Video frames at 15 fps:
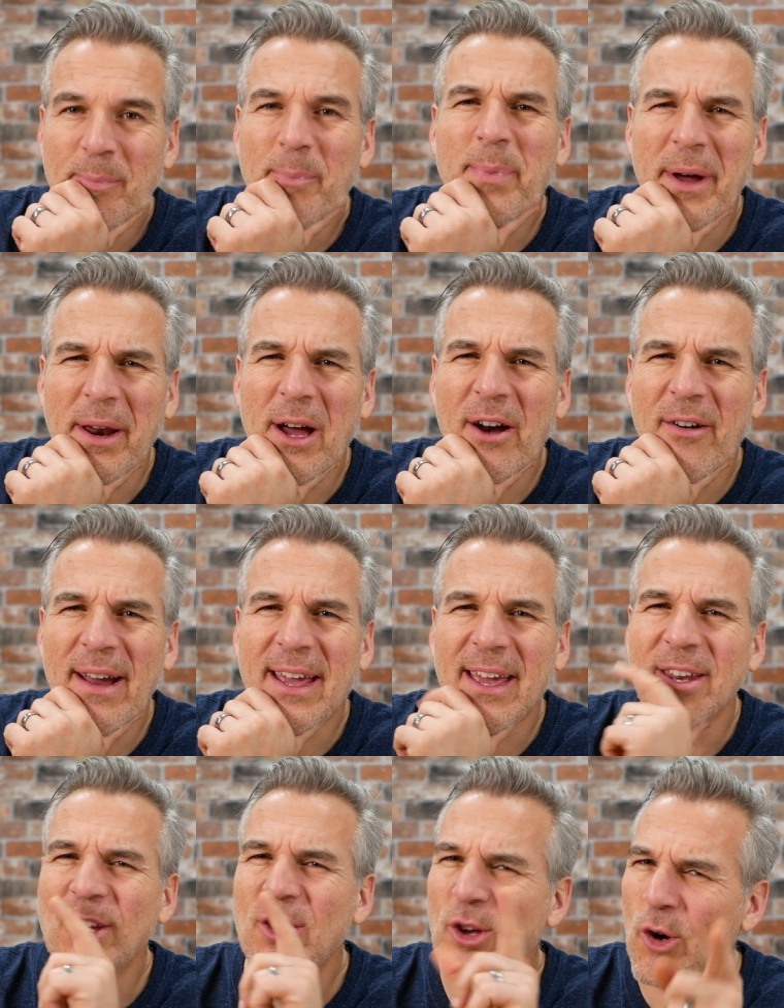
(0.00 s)
But I
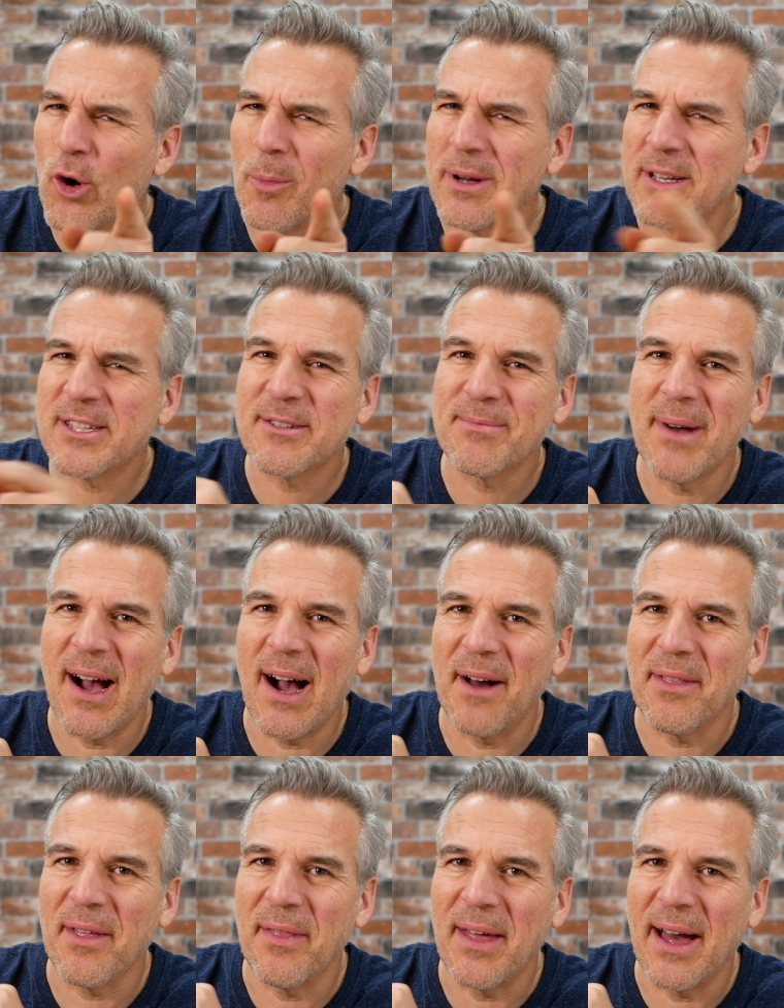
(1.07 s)
reckon you're much smarter
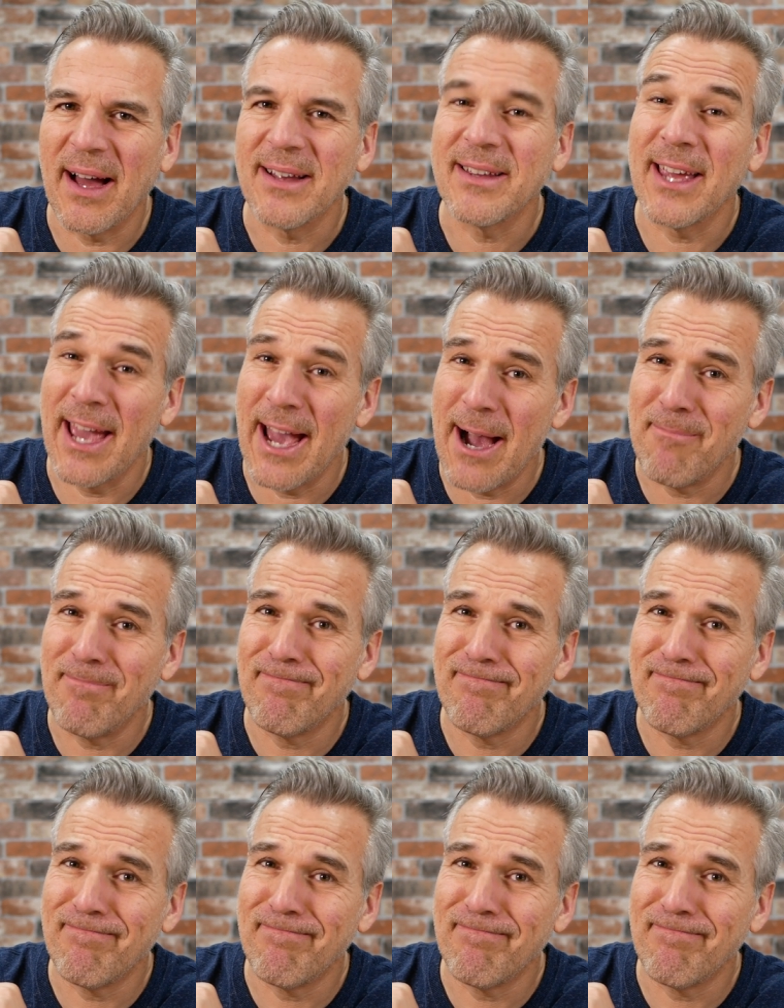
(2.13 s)
than that, yeah.